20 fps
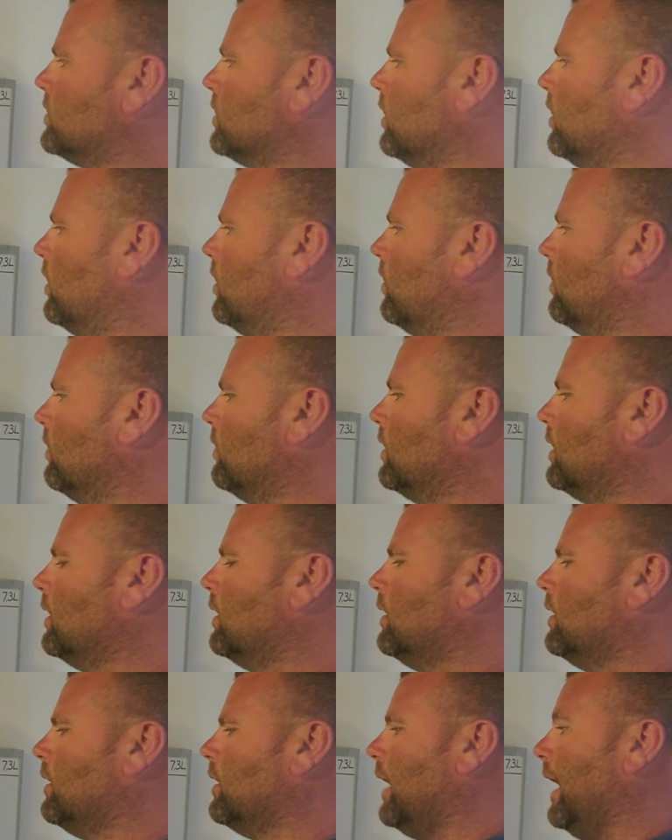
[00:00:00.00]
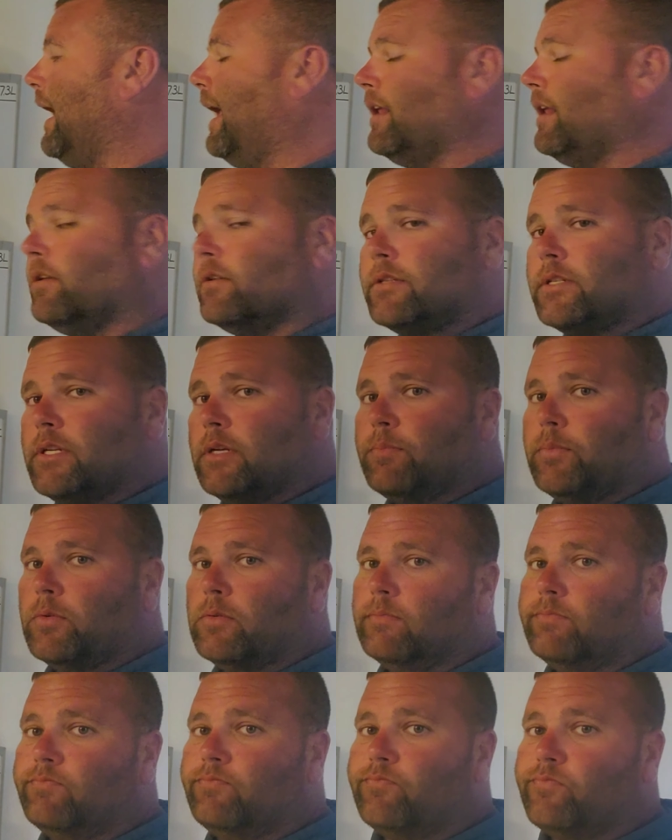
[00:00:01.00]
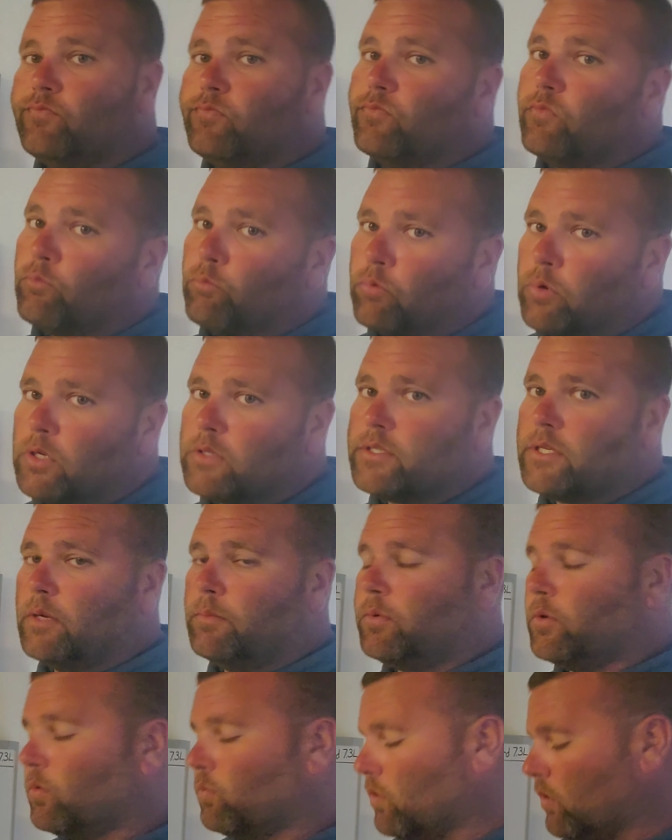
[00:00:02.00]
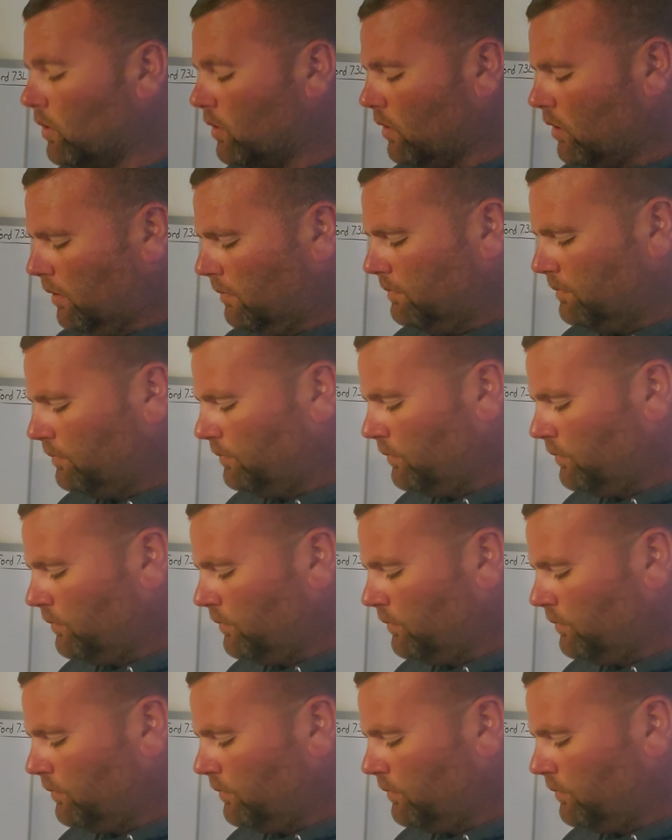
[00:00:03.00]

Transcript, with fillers: So, and they're simple, real simple to work on.